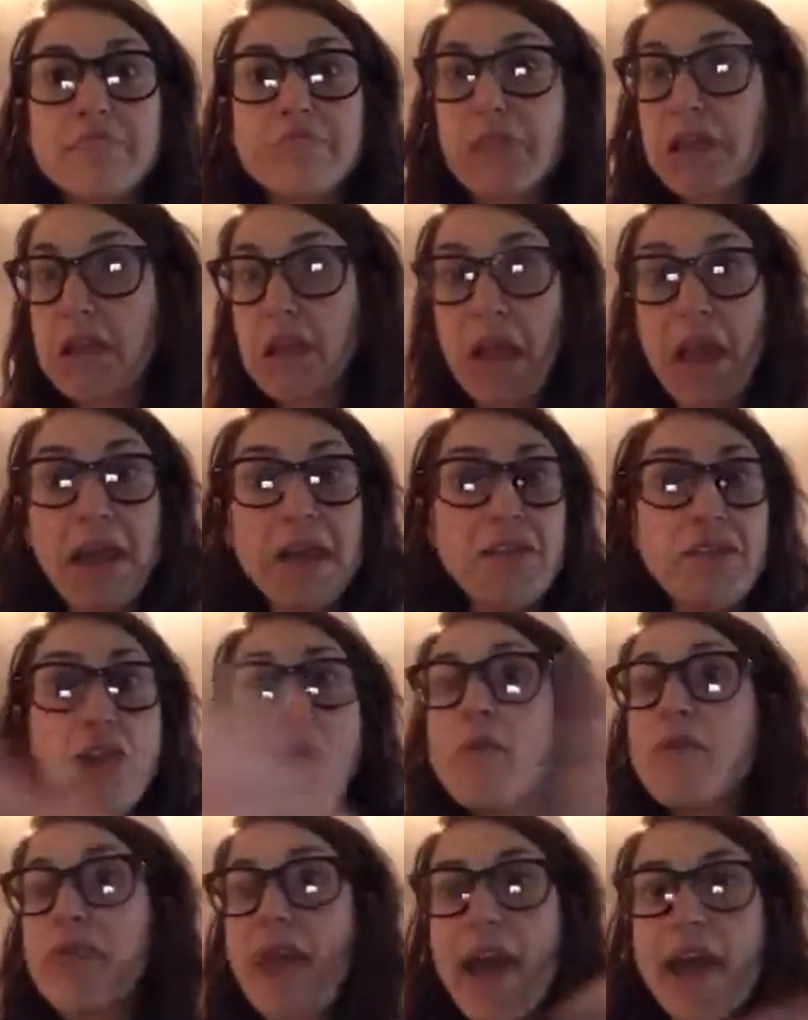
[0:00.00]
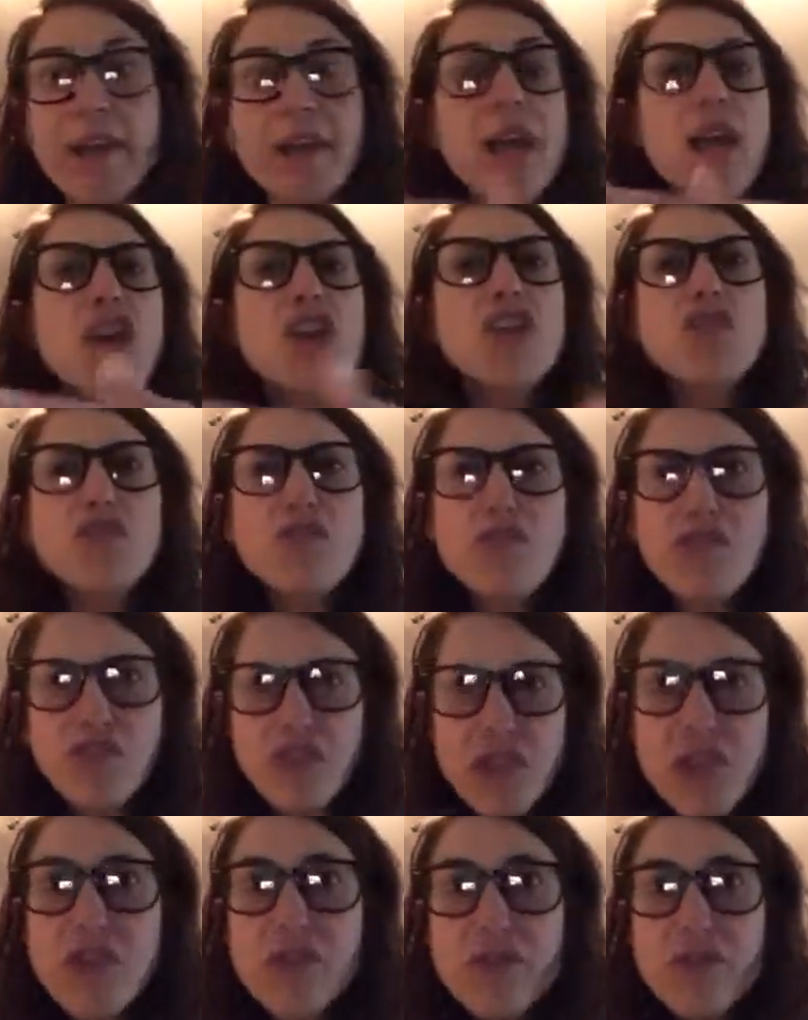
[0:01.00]
Like, I know that. You do
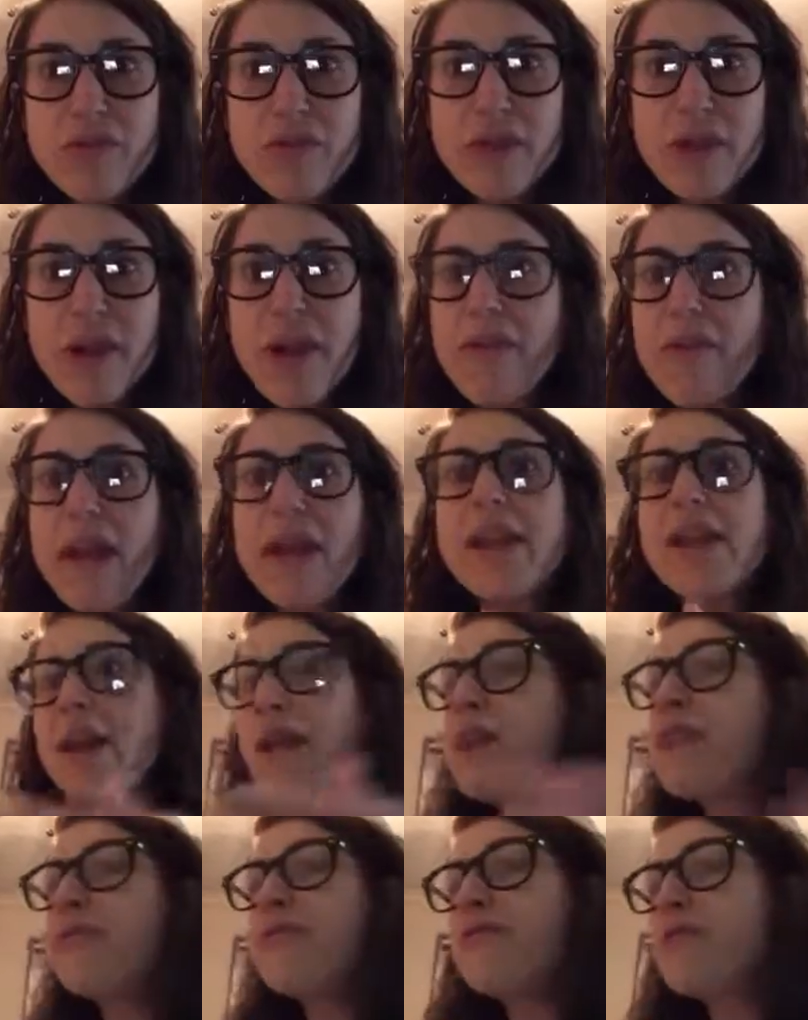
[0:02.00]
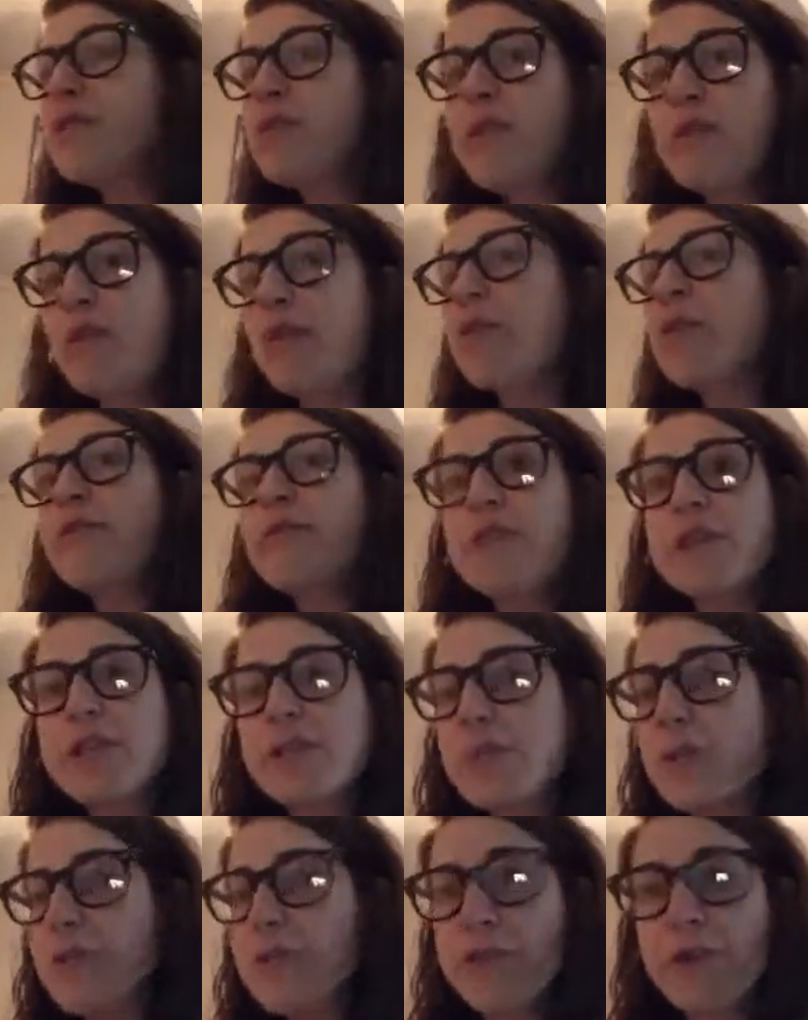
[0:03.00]
too, right? And if you don't go to
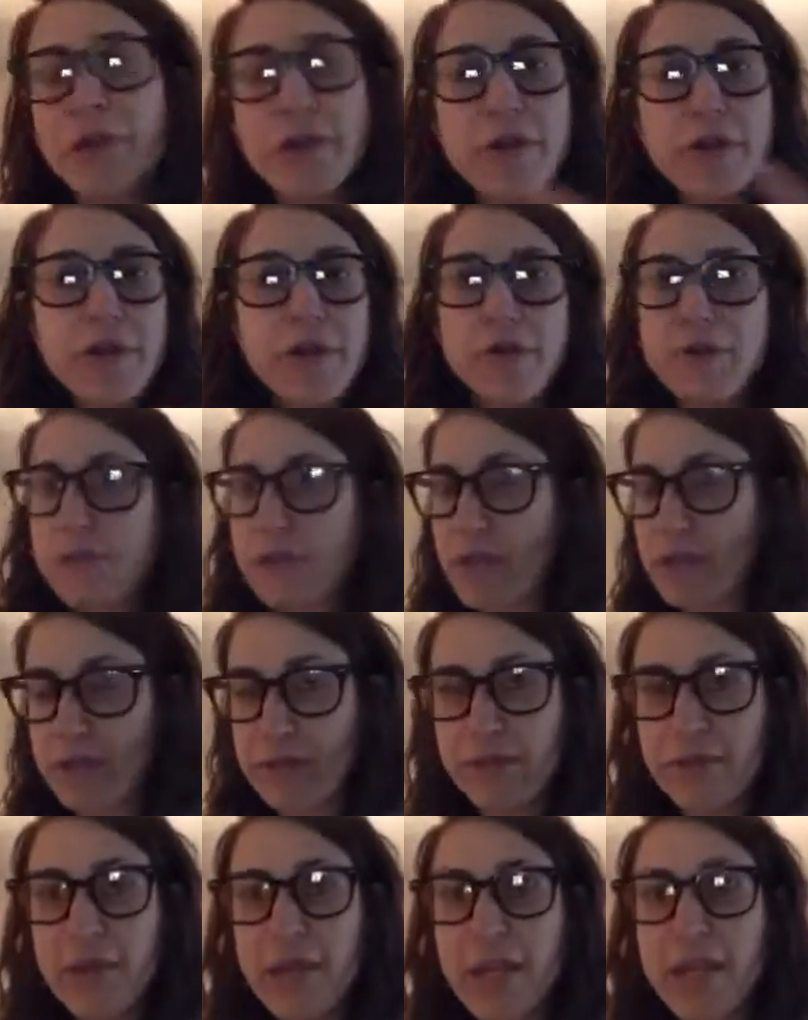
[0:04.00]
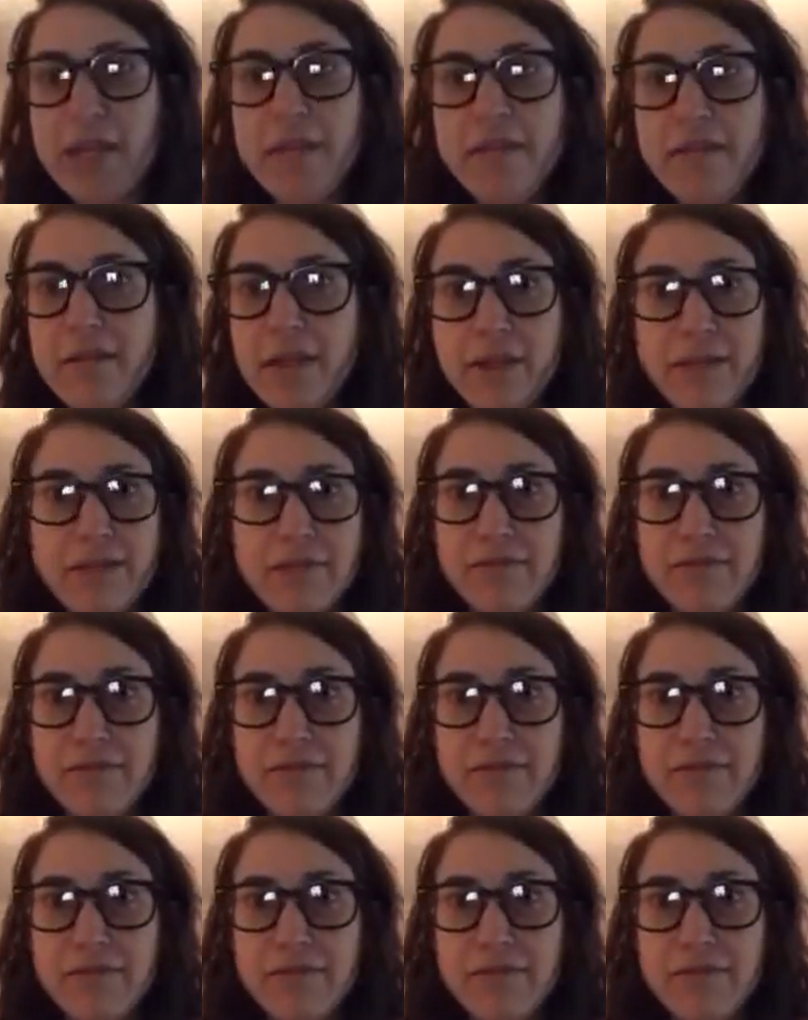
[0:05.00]
Facebook for your news, that's fine.